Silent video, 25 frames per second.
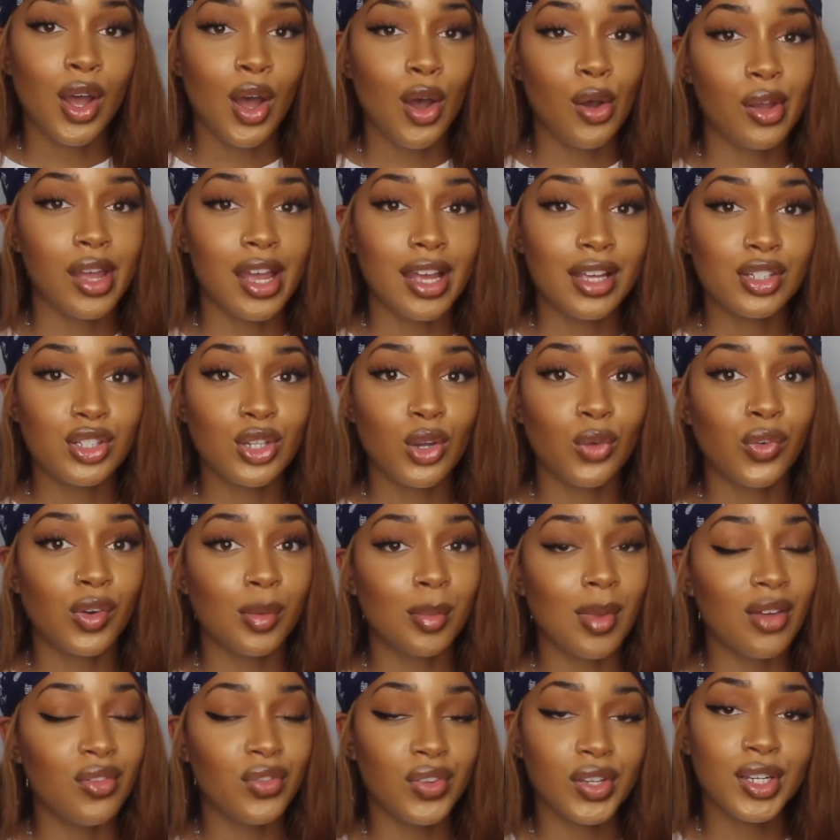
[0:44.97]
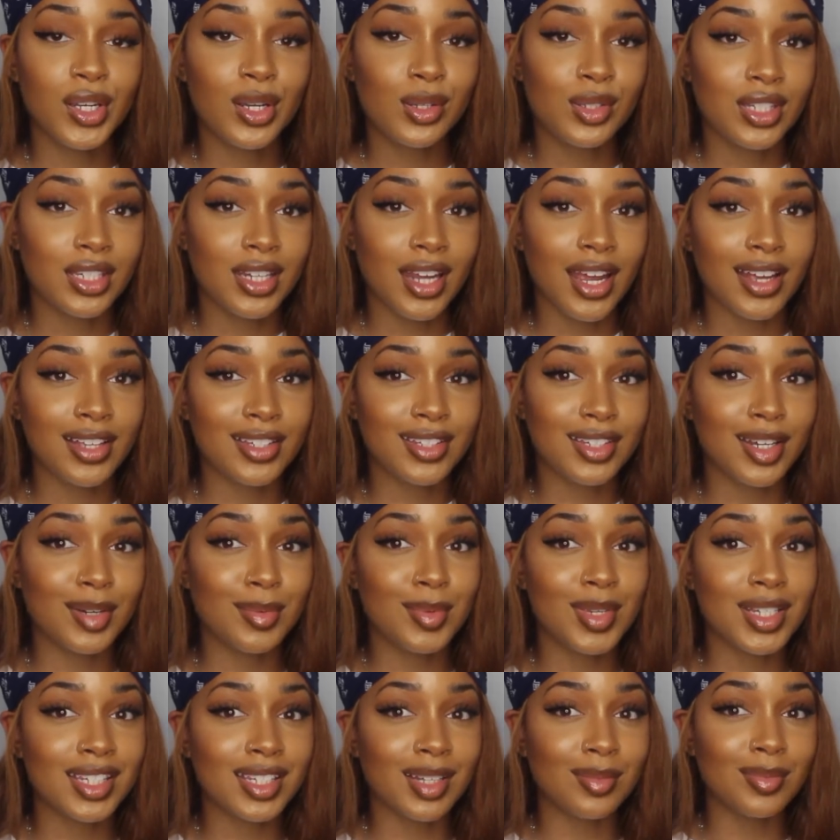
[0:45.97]
Okay, so for my video today, it's
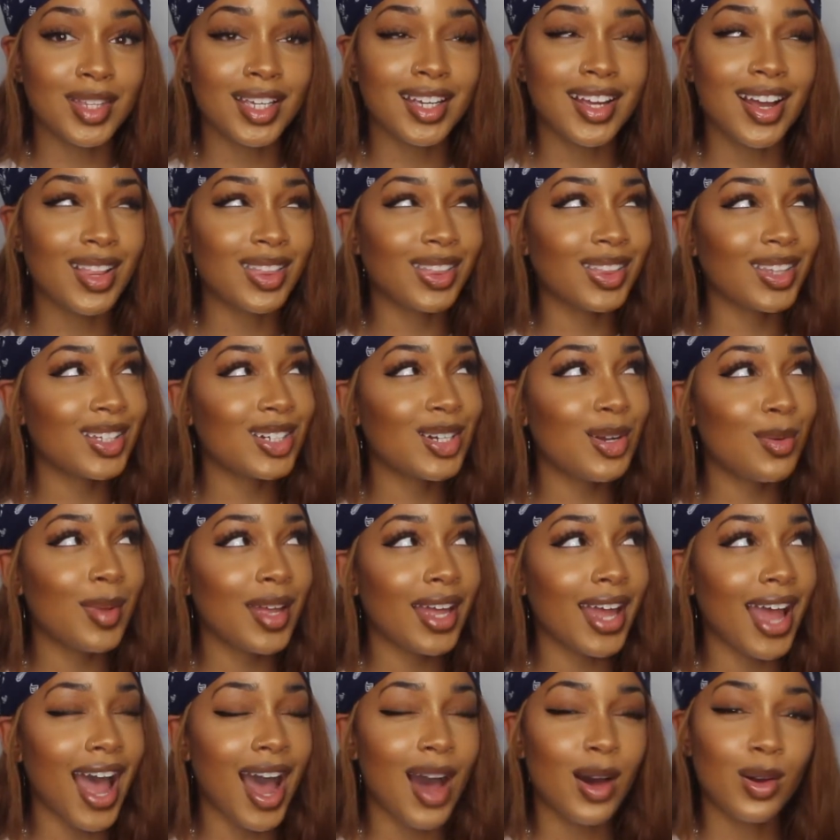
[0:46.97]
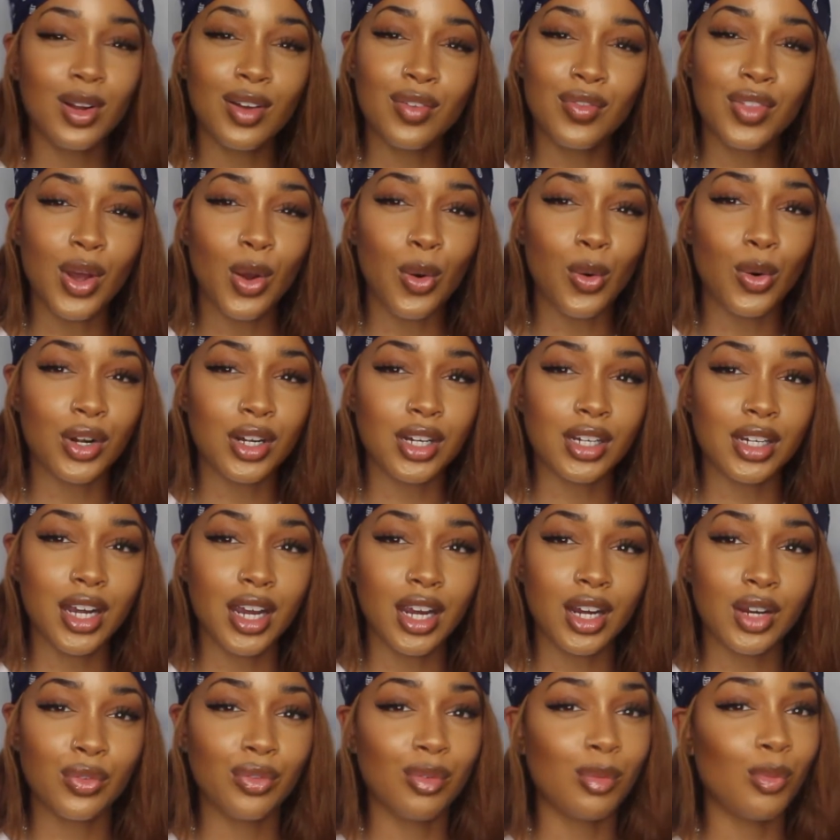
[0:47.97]
gonna be something a little bit out of the
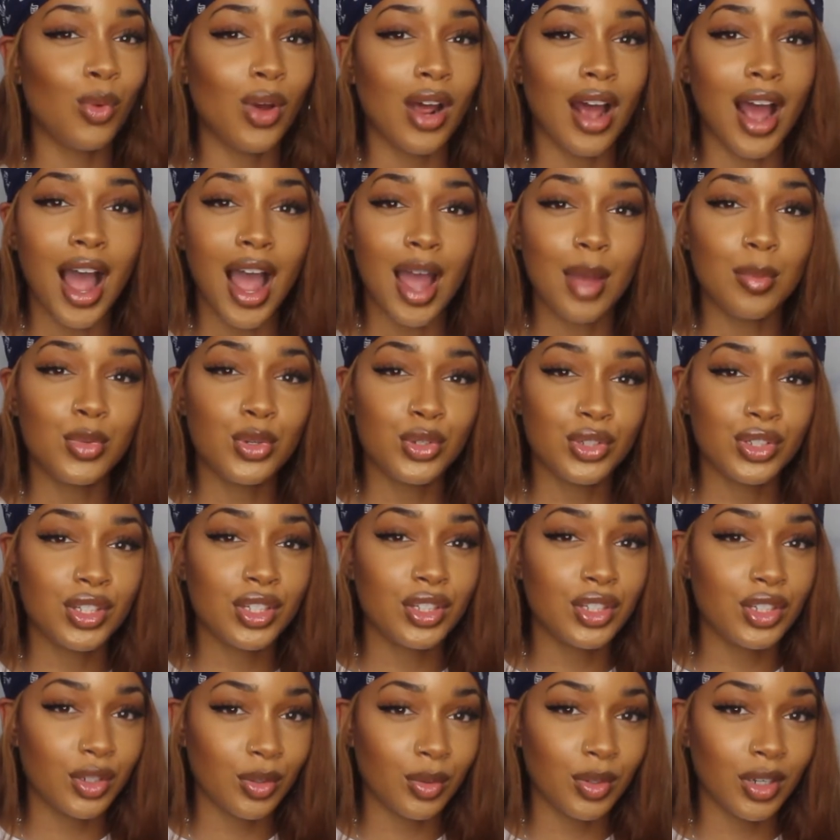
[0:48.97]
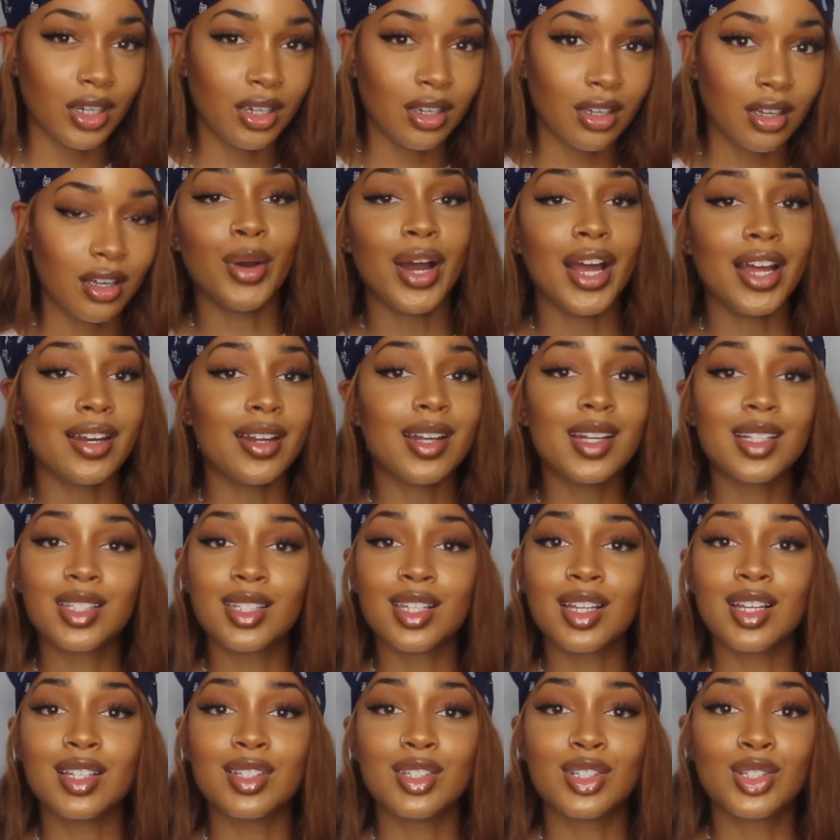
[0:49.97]
ordinary from what I'm used to doing, but
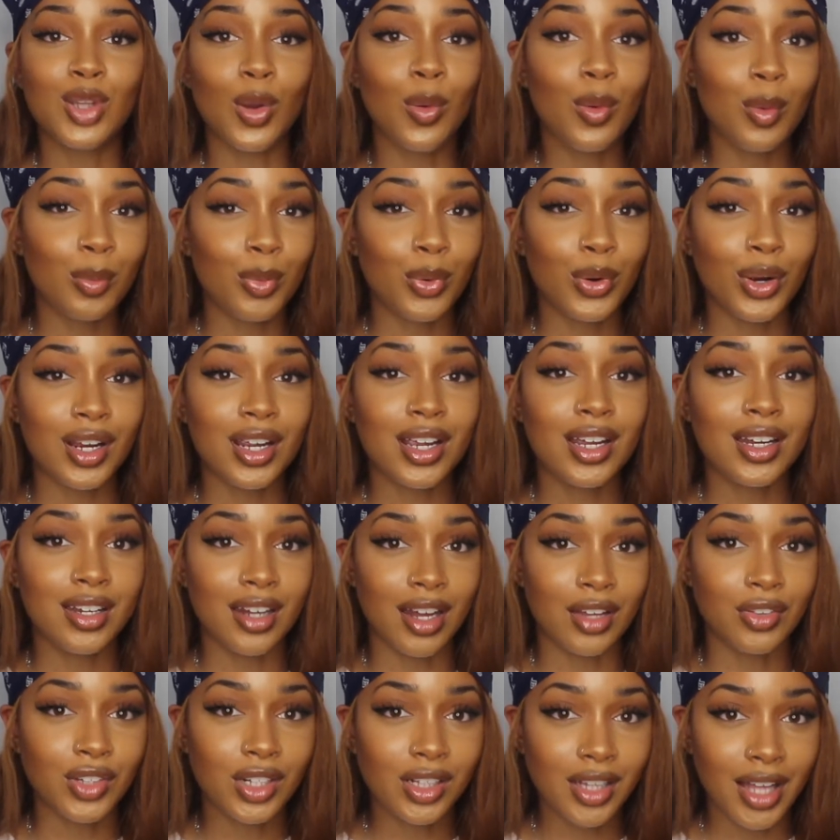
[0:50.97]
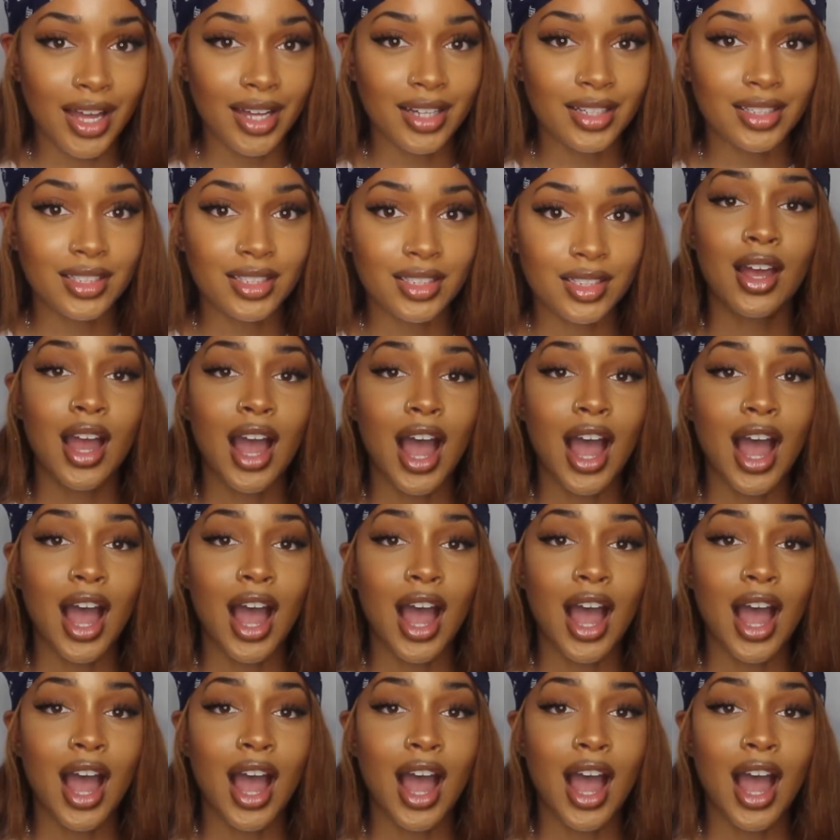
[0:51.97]
it's so important nonetheless.